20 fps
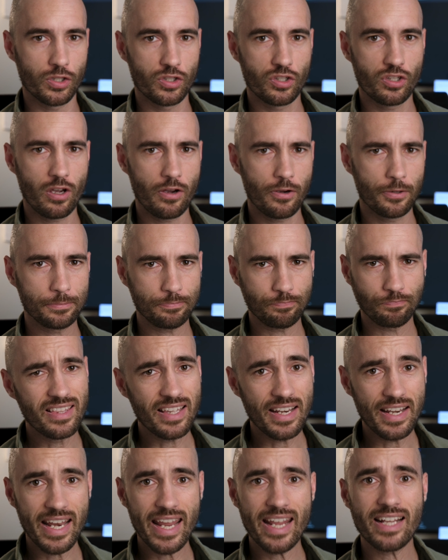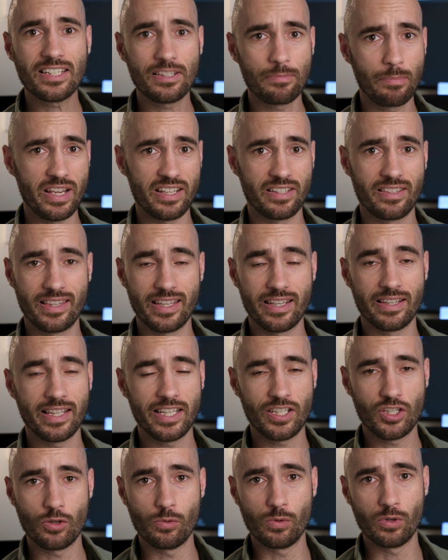So the next best thing
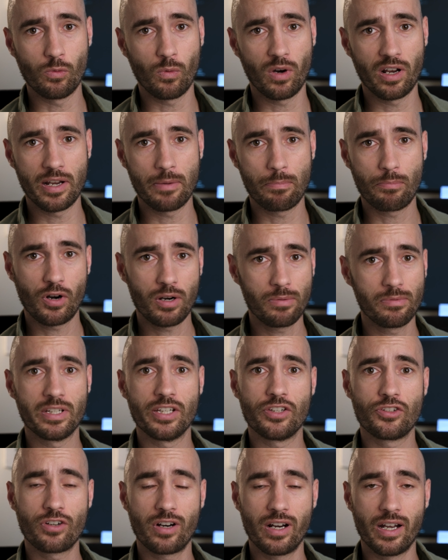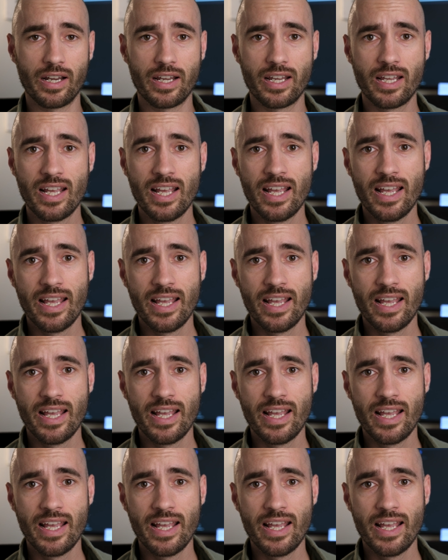that you would want to probably try